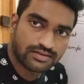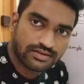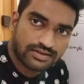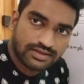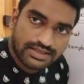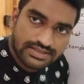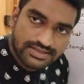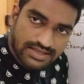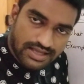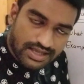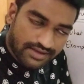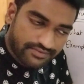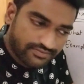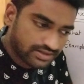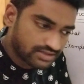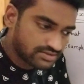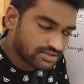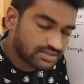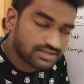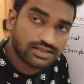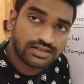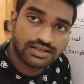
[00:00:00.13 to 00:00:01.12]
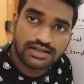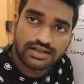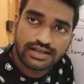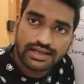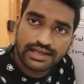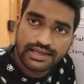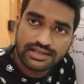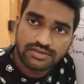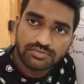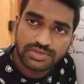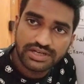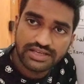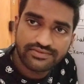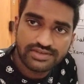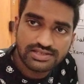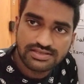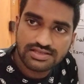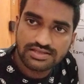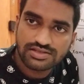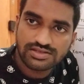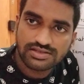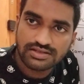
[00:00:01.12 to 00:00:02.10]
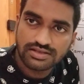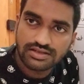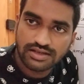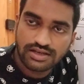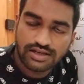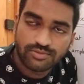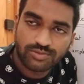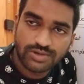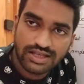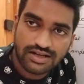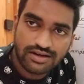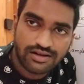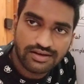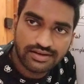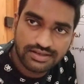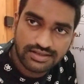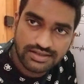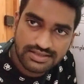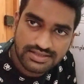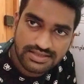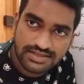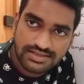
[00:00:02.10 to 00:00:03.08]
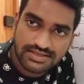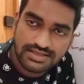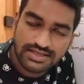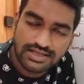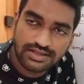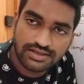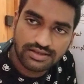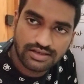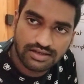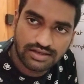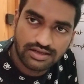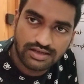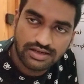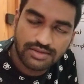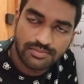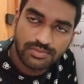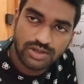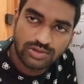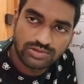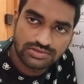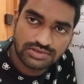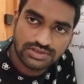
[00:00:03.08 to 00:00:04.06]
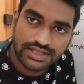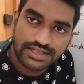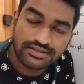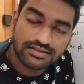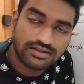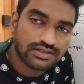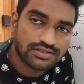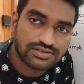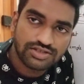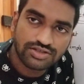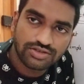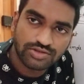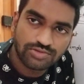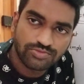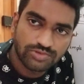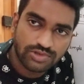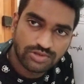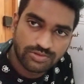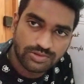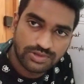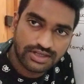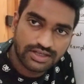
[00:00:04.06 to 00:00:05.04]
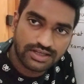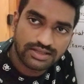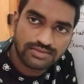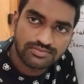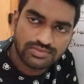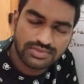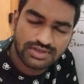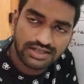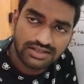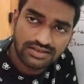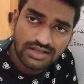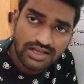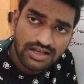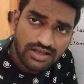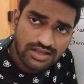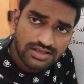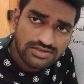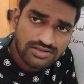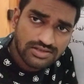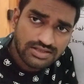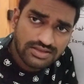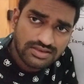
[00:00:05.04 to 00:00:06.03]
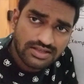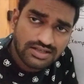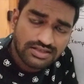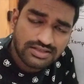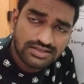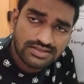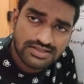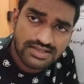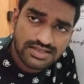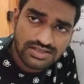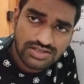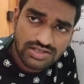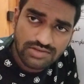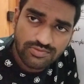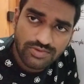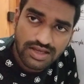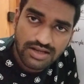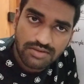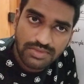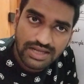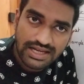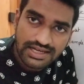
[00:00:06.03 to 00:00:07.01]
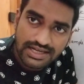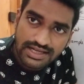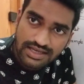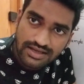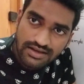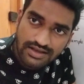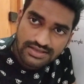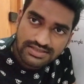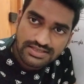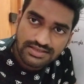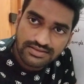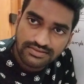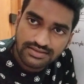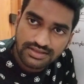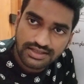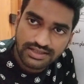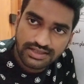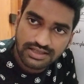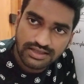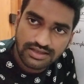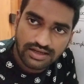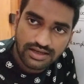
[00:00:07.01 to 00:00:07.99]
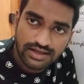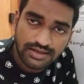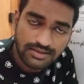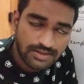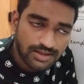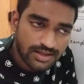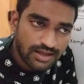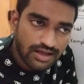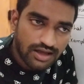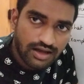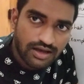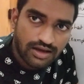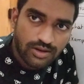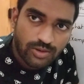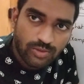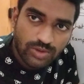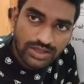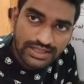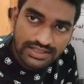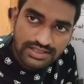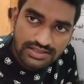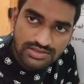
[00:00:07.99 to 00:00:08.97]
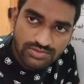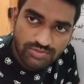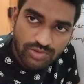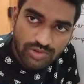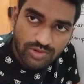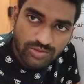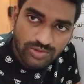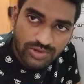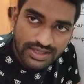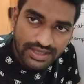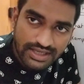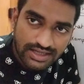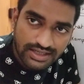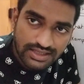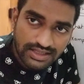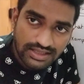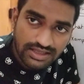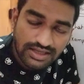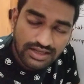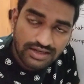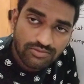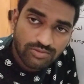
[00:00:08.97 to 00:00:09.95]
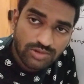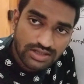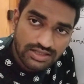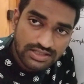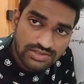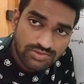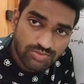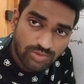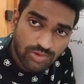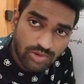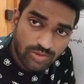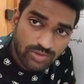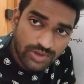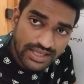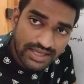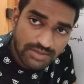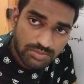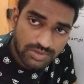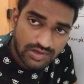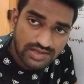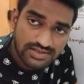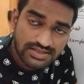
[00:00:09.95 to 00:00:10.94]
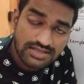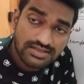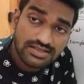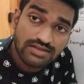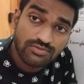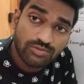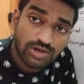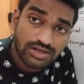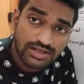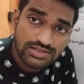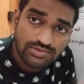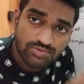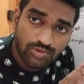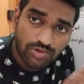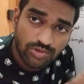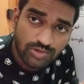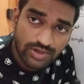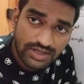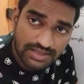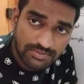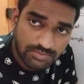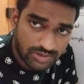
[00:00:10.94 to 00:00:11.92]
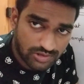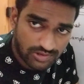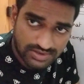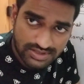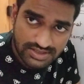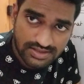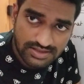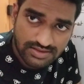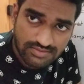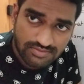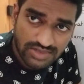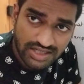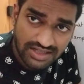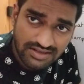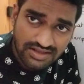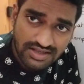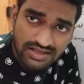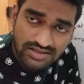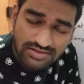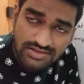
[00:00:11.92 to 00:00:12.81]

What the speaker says: Yes, hi friends. In previous session, we are already discussing about introduction to OOAD, right? So in that session, we are mainly concentrating on what is OOAD and what is OOA process and what is OOD process, right?